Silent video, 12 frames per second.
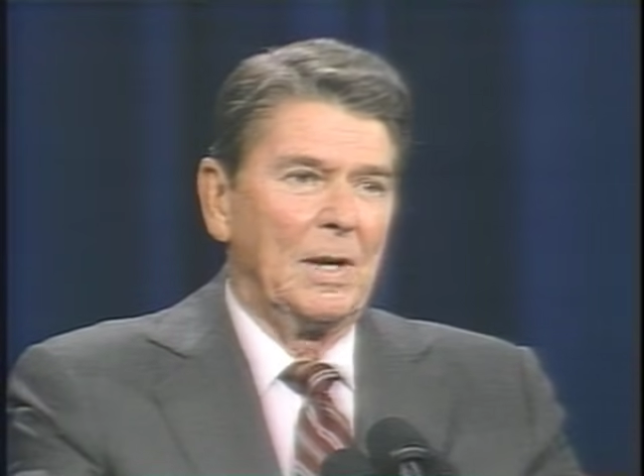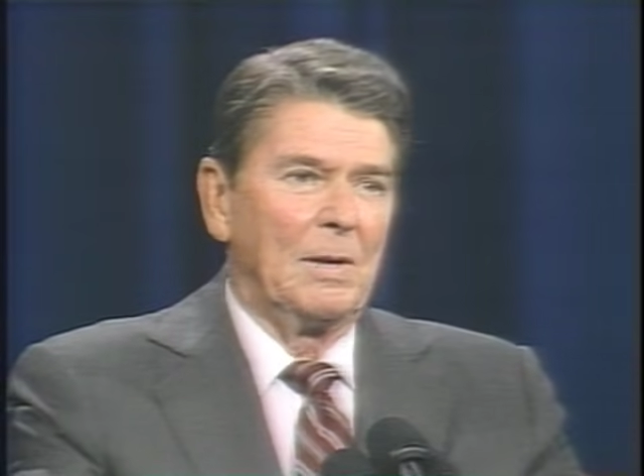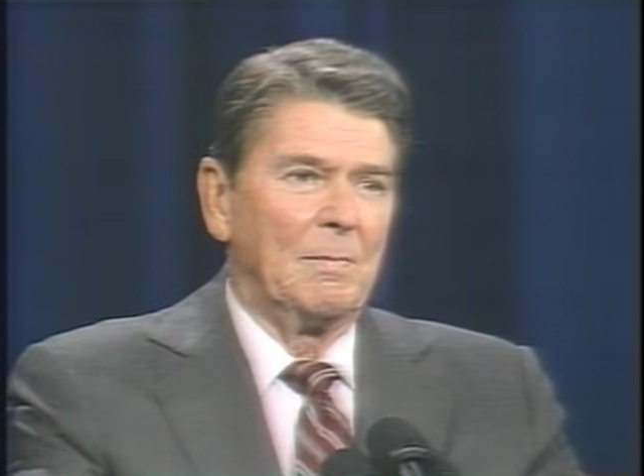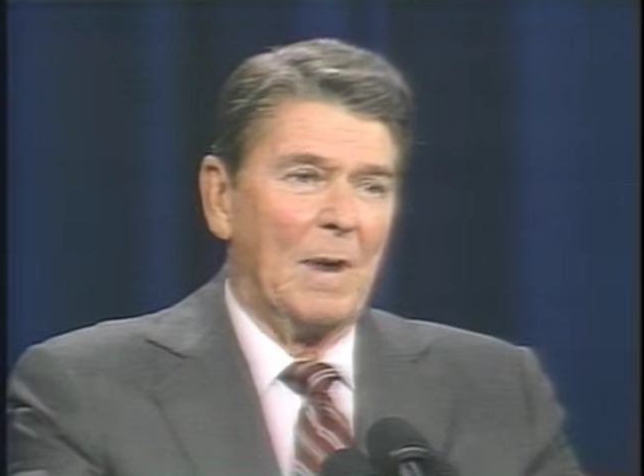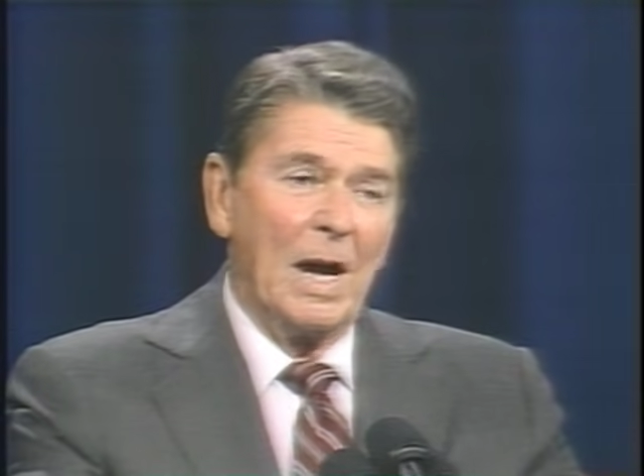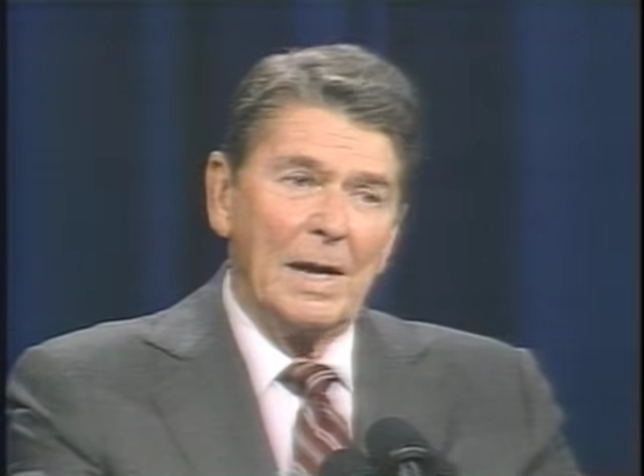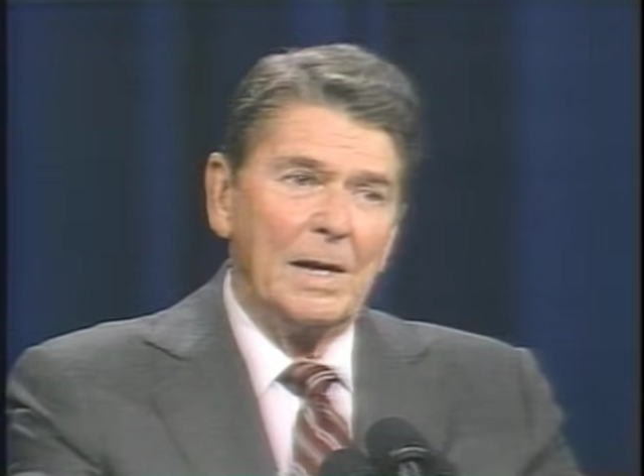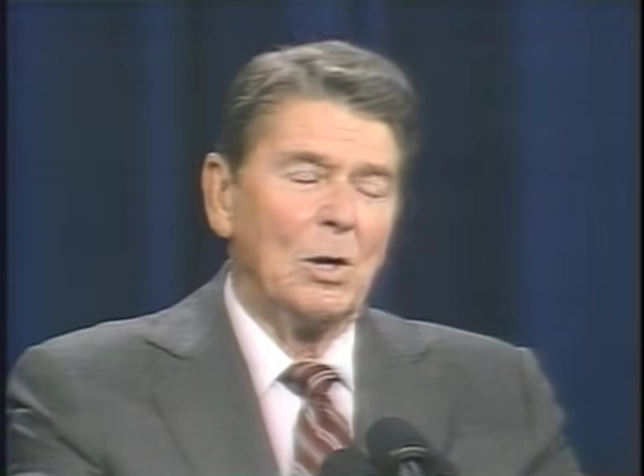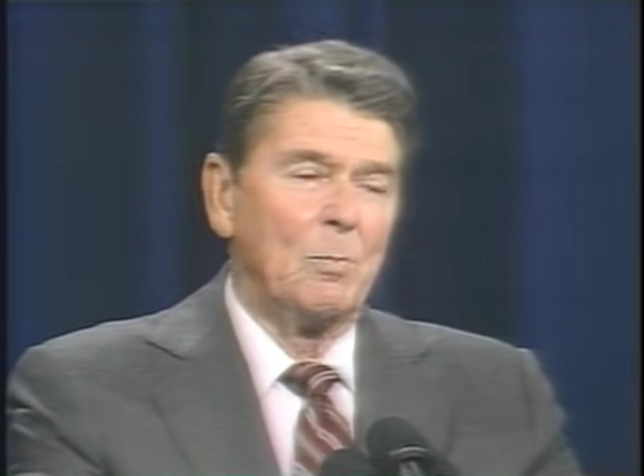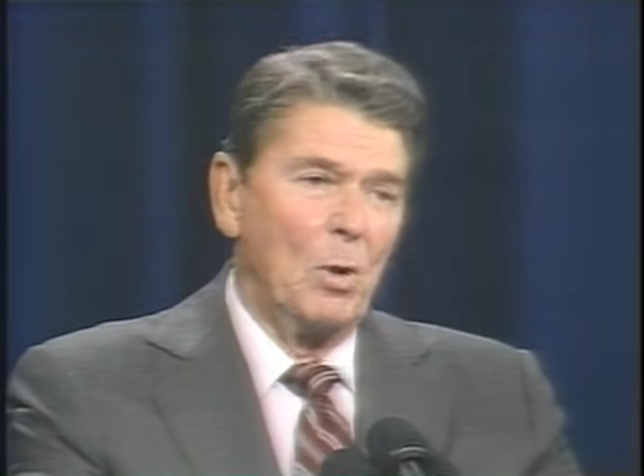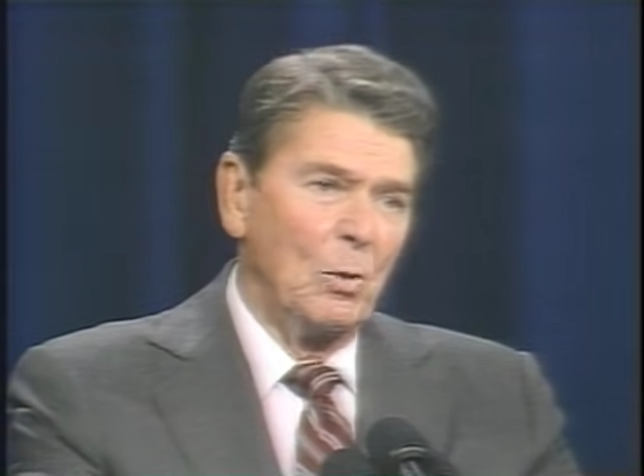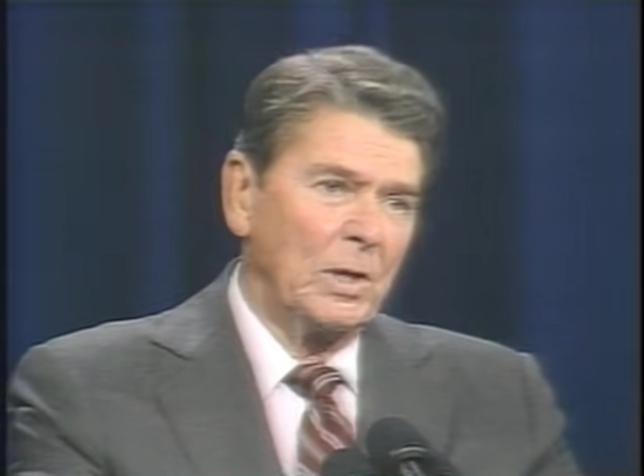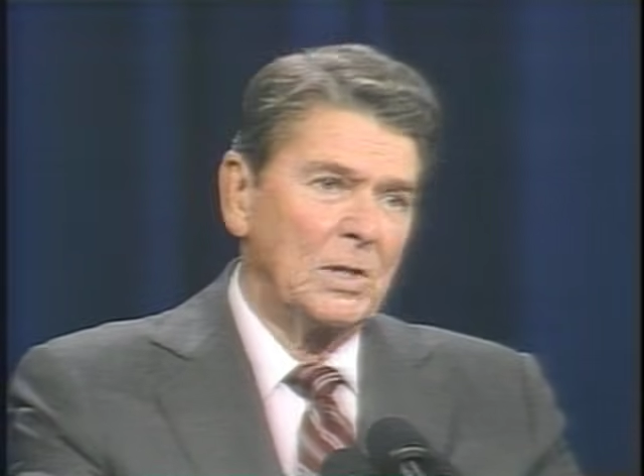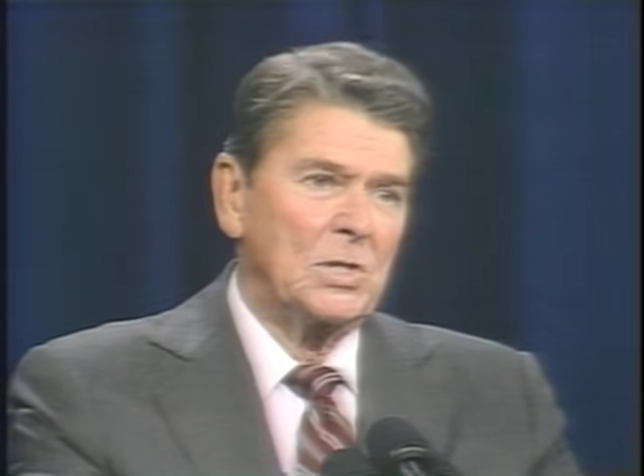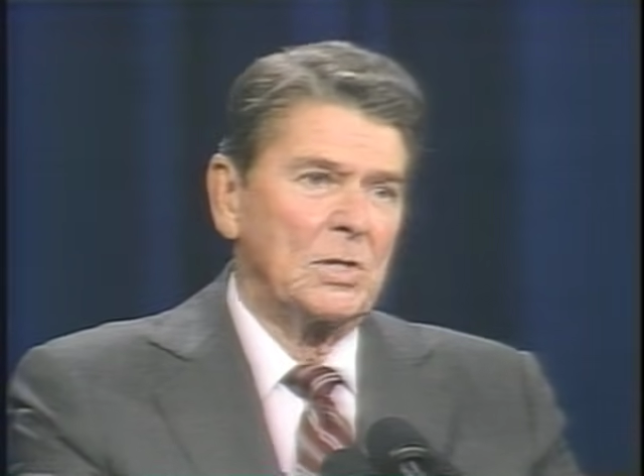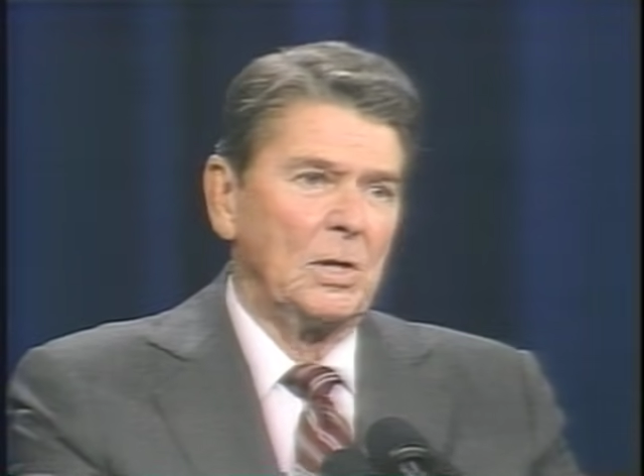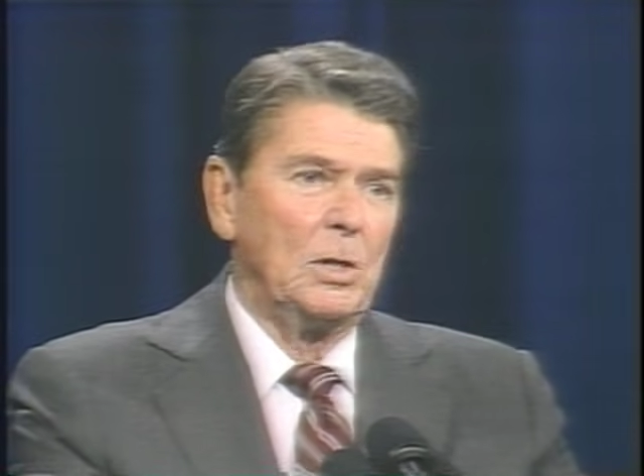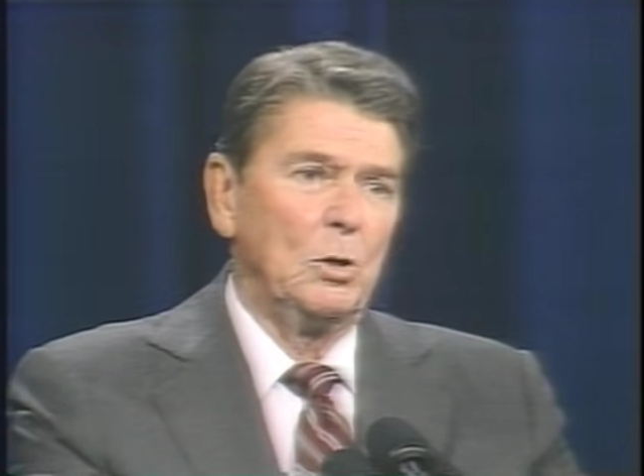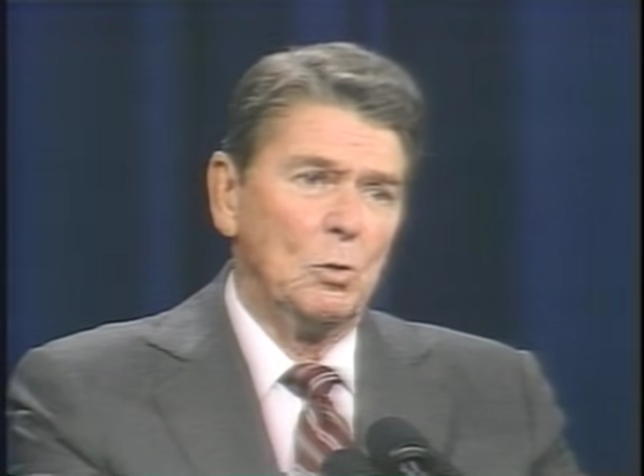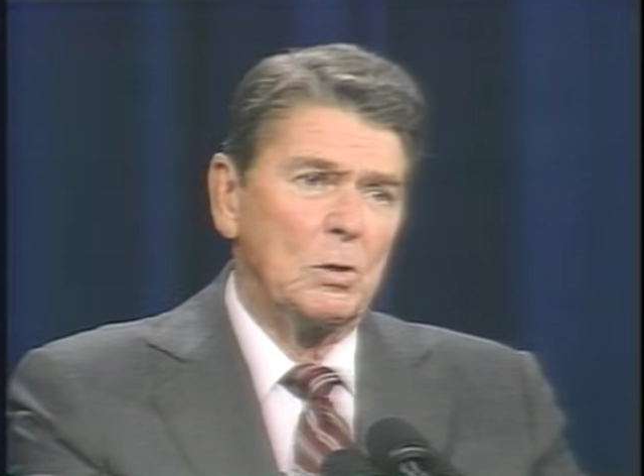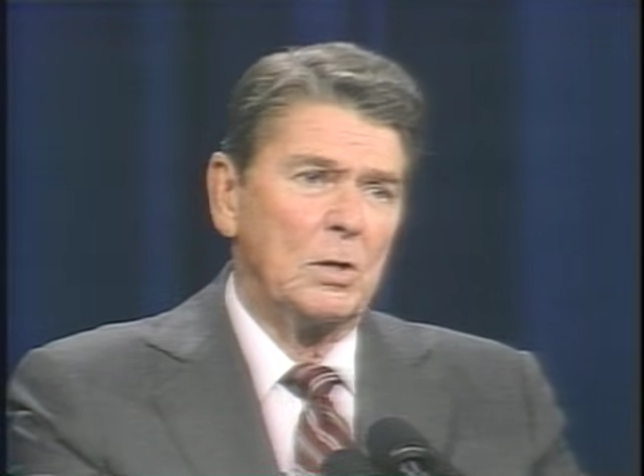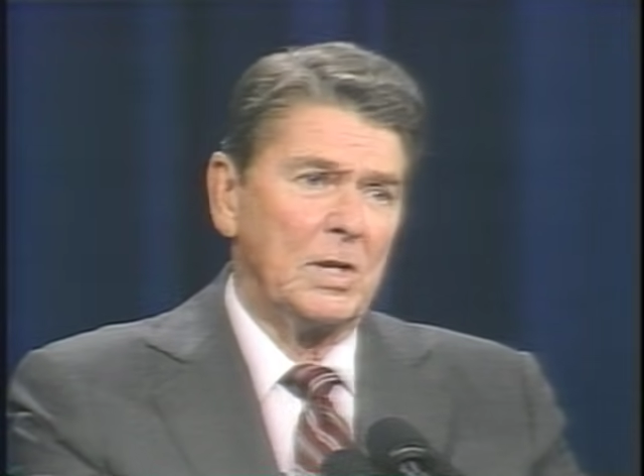my opponent's youth and